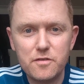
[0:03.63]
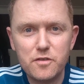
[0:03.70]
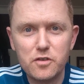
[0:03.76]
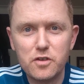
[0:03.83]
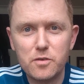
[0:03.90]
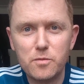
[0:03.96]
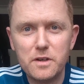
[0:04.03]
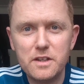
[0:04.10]
I've
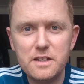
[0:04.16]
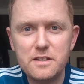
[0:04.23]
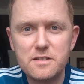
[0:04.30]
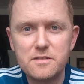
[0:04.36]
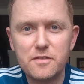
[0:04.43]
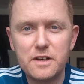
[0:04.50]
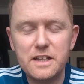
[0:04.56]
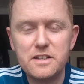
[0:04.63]
not done one of
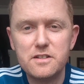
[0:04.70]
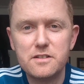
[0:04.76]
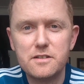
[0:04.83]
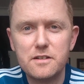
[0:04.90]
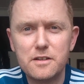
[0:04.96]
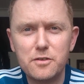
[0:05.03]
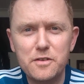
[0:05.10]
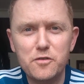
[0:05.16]
these for
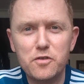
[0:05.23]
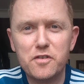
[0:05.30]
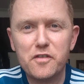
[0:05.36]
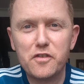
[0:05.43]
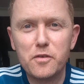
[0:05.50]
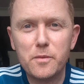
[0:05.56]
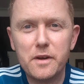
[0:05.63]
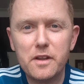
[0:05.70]
ages. I don't even know if I've done